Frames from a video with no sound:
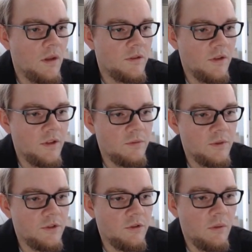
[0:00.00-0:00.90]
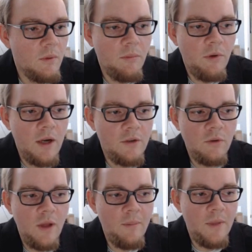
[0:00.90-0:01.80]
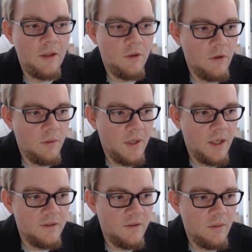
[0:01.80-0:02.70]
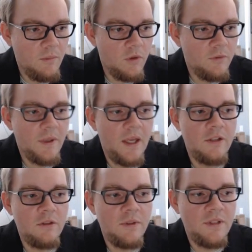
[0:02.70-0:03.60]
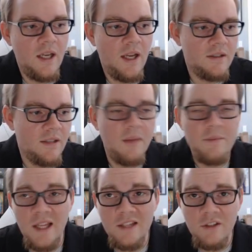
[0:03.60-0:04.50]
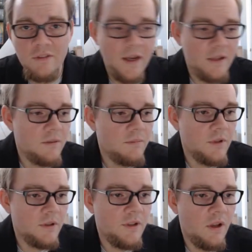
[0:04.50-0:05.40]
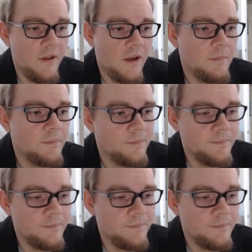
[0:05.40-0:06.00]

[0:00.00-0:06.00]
So this one's screaming product rule at me, literally because of the multiplication. We said x times tangent of x, so it's all there.